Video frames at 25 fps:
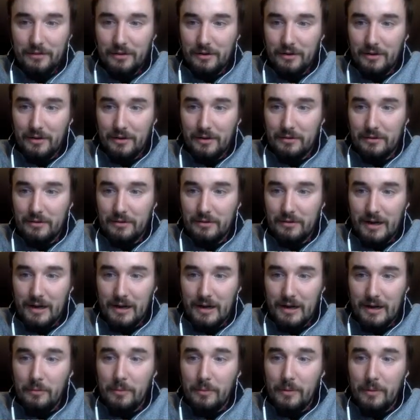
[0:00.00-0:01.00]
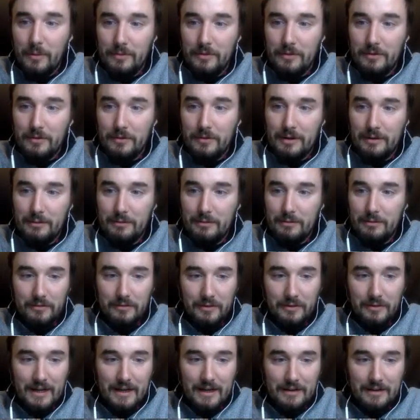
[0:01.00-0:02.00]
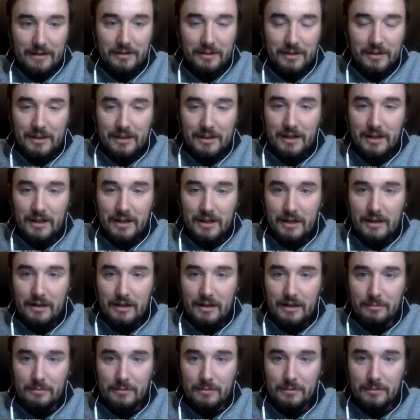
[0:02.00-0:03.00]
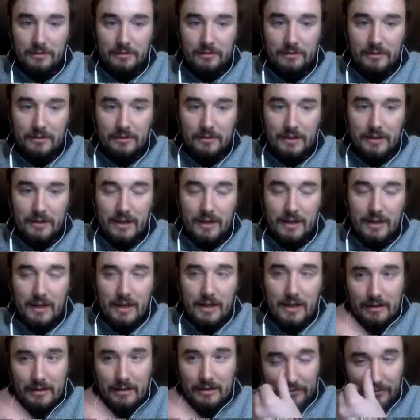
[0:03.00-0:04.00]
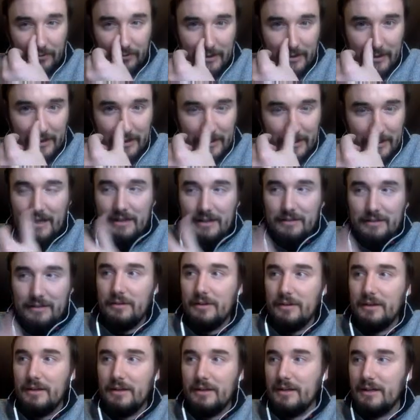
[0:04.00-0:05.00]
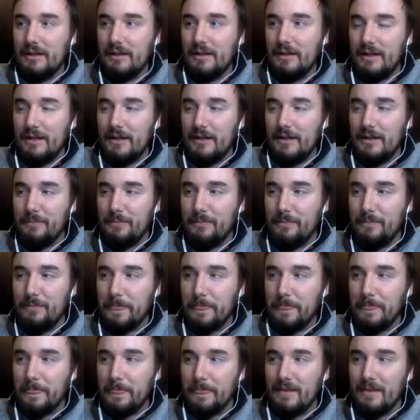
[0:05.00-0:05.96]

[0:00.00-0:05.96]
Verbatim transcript: So hope the weekend was relaxing, because it's like for me, it's like, I'm